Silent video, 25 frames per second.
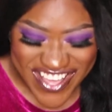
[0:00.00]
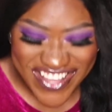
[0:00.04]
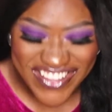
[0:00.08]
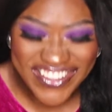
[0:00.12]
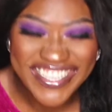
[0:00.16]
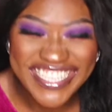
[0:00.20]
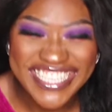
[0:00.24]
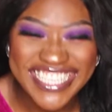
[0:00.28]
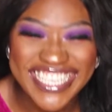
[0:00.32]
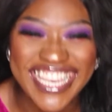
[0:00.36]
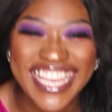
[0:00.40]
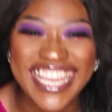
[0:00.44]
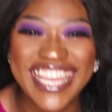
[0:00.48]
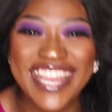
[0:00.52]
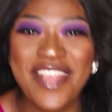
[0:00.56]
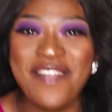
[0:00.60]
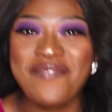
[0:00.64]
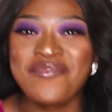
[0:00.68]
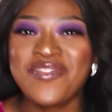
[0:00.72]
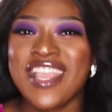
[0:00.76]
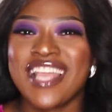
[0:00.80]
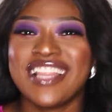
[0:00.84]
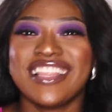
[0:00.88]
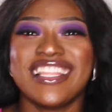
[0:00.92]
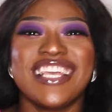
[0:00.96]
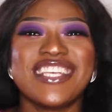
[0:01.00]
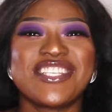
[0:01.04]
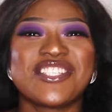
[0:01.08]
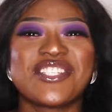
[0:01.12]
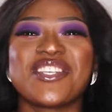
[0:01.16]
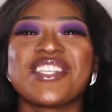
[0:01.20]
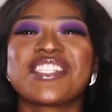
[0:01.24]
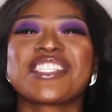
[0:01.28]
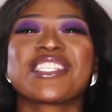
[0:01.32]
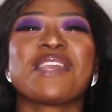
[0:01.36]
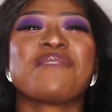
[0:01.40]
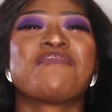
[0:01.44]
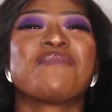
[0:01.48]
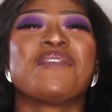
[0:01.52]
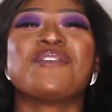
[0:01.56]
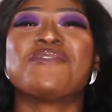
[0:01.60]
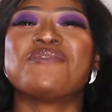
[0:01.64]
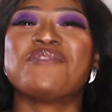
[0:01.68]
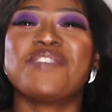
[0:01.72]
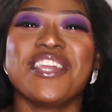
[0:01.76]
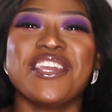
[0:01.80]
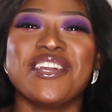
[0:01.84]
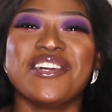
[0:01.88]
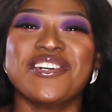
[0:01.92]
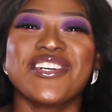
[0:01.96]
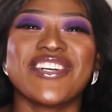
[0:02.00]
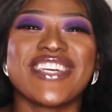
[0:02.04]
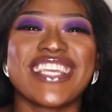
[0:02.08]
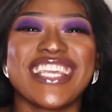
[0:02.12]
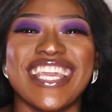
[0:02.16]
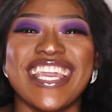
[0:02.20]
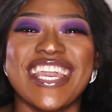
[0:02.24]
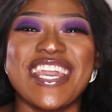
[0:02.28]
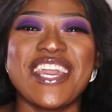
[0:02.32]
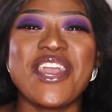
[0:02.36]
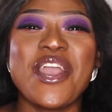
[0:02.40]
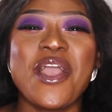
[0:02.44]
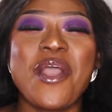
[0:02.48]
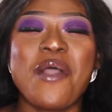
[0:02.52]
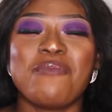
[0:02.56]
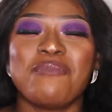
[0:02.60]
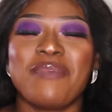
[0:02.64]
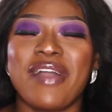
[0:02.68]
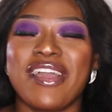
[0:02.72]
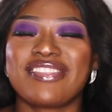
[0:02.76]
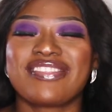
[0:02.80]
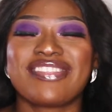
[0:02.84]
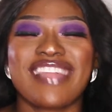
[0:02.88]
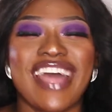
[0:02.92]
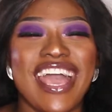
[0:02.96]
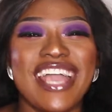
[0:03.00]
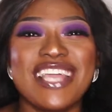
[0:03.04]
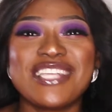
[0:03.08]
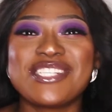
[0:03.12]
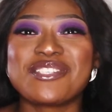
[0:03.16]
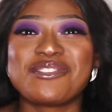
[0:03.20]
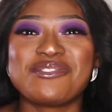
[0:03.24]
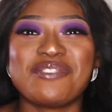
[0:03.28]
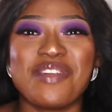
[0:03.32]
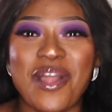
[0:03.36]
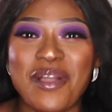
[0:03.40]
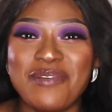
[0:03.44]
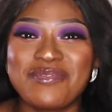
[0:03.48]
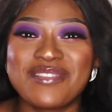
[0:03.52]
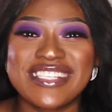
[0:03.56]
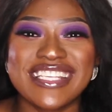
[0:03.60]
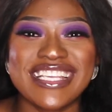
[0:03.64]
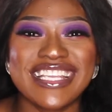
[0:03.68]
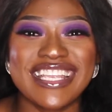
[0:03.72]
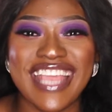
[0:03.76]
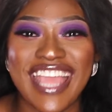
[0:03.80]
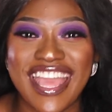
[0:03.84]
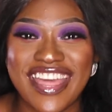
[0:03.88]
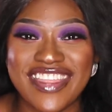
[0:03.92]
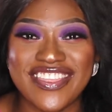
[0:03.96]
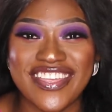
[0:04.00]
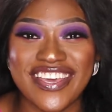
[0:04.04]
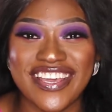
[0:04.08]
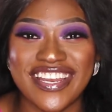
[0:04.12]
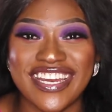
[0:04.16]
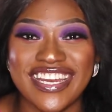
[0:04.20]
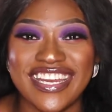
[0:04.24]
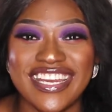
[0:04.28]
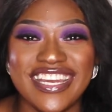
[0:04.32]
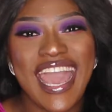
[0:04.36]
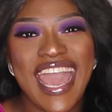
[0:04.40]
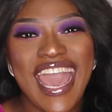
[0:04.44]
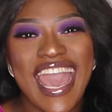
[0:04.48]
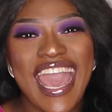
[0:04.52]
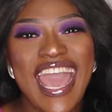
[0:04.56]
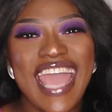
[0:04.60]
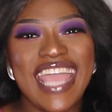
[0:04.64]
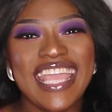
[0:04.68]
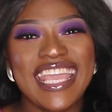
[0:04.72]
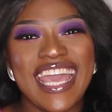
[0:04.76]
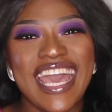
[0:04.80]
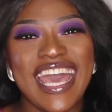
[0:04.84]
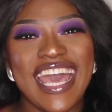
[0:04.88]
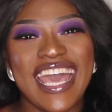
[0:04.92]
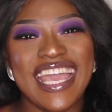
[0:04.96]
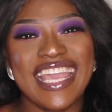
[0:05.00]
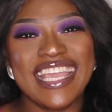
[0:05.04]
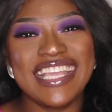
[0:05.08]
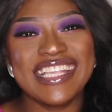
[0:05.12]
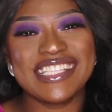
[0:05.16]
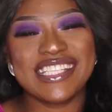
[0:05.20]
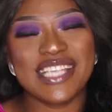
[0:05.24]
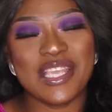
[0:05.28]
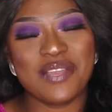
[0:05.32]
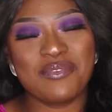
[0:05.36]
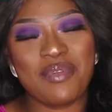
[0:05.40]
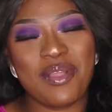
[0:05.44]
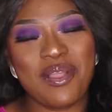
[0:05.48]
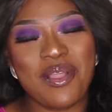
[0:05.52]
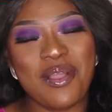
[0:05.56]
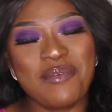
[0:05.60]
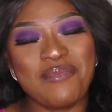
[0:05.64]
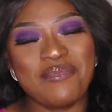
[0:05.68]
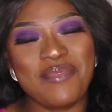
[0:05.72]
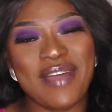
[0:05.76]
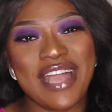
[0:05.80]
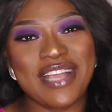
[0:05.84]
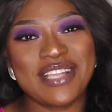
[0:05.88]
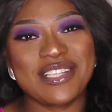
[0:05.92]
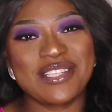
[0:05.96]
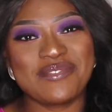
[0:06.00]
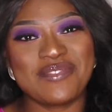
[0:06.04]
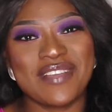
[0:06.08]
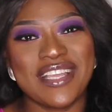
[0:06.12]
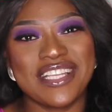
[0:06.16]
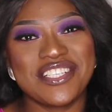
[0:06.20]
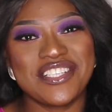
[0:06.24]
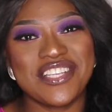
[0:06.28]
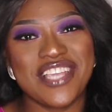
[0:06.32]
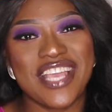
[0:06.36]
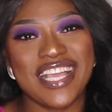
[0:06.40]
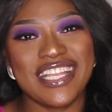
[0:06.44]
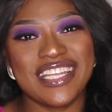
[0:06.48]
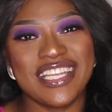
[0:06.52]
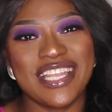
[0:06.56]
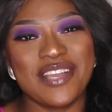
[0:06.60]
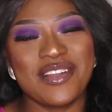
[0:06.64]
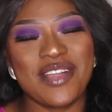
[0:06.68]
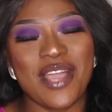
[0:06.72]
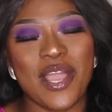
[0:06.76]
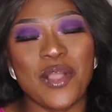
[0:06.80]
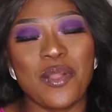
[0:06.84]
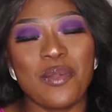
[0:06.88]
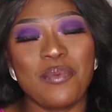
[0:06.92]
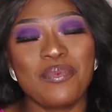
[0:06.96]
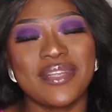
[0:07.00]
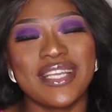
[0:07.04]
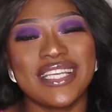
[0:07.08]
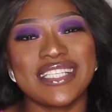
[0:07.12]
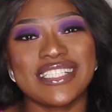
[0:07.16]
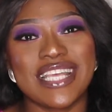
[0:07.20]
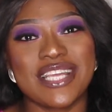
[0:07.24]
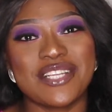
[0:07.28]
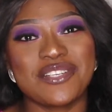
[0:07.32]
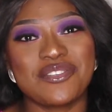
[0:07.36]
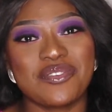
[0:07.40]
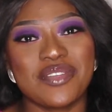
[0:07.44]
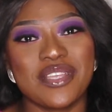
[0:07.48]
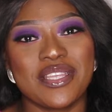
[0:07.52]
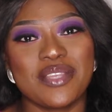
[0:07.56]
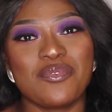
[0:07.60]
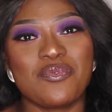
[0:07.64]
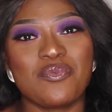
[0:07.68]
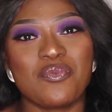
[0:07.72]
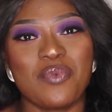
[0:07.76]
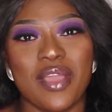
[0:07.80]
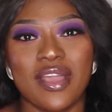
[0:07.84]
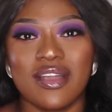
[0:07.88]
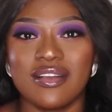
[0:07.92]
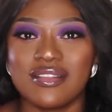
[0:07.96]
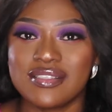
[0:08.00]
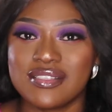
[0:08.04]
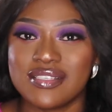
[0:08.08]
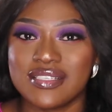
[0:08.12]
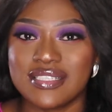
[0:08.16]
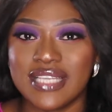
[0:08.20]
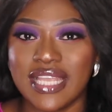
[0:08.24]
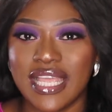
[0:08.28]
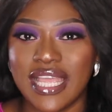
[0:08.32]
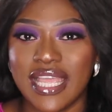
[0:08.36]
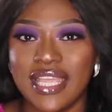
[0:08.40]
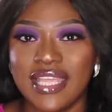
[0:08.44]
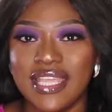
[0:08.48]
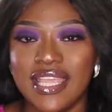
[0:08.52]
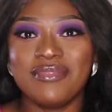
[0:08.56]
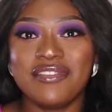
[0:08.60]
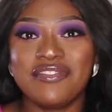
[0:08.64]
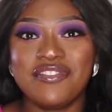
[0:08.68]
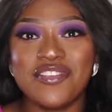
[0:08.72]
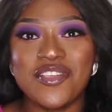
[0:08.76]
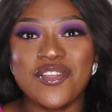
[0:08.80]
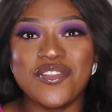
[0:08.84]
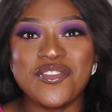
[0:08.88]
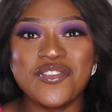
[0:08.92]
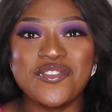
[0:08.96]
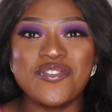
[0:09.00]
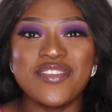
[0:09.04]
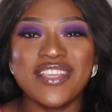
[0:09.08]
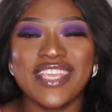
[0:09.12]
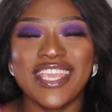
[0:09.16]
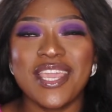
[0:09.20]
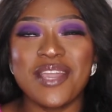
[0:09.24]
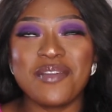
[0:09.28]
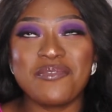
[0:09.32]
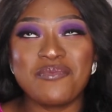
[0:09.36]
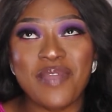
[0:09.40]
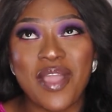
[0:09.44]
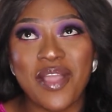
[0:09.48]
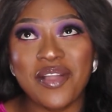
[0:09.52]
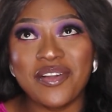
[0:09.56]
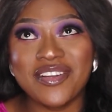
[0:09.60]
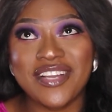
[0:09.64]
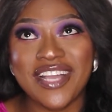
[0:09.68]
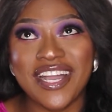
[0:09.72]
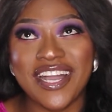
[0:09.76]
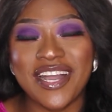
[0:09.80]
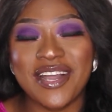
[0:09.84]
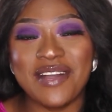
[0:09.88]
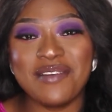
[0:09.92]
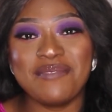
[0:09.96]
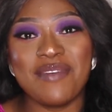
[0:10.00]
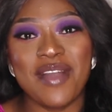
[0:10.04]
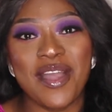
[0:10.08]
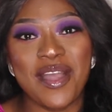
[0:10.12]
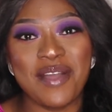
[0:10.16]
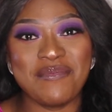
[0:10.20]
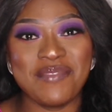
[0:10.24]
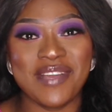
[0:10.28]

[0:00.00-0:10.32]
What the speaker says: Okay, let's just keep it real. Okay, my thighs rub together. Hi guys, and welcome back to my channel. I hope you guys are doing well today. If you're new here, welcome.